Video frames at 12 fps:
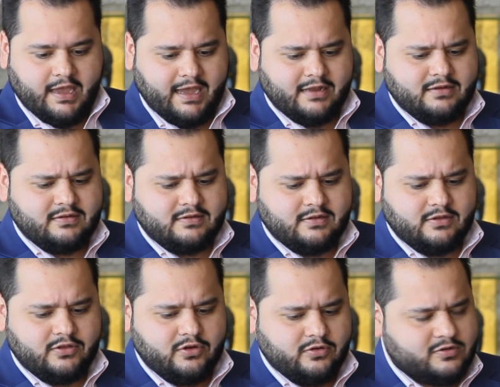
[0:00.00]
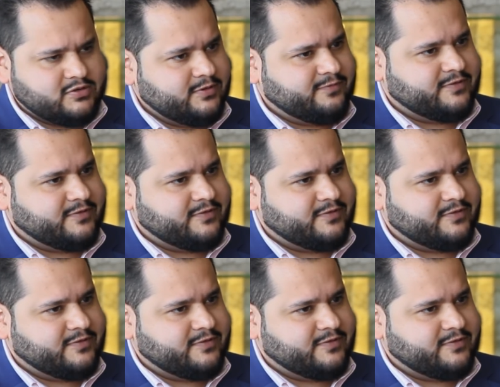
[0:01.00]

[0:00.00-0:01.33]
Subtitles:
And you're also a